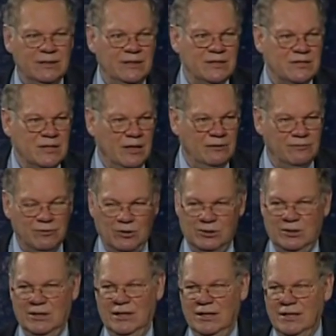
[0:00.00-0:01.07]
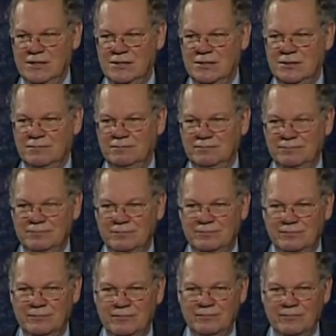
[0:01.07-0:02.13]
is not fertilized,
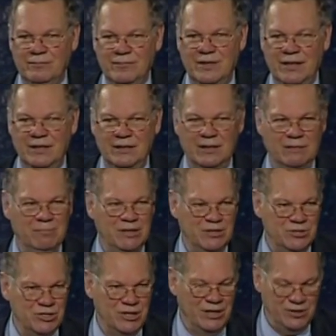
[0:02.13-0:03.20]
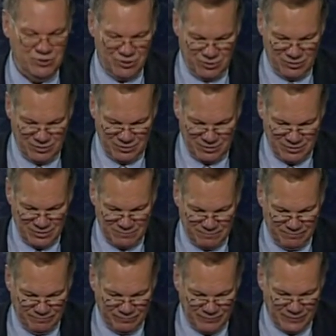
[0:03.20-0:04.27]
then a big change occurs.
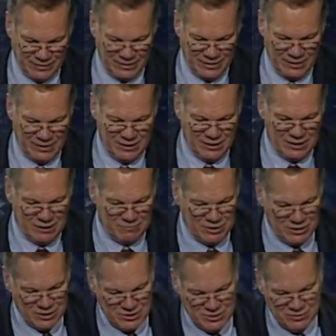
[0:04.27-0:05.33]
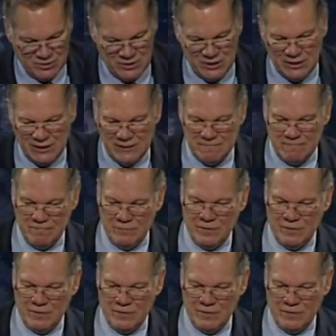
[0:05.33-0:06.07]
Because you see,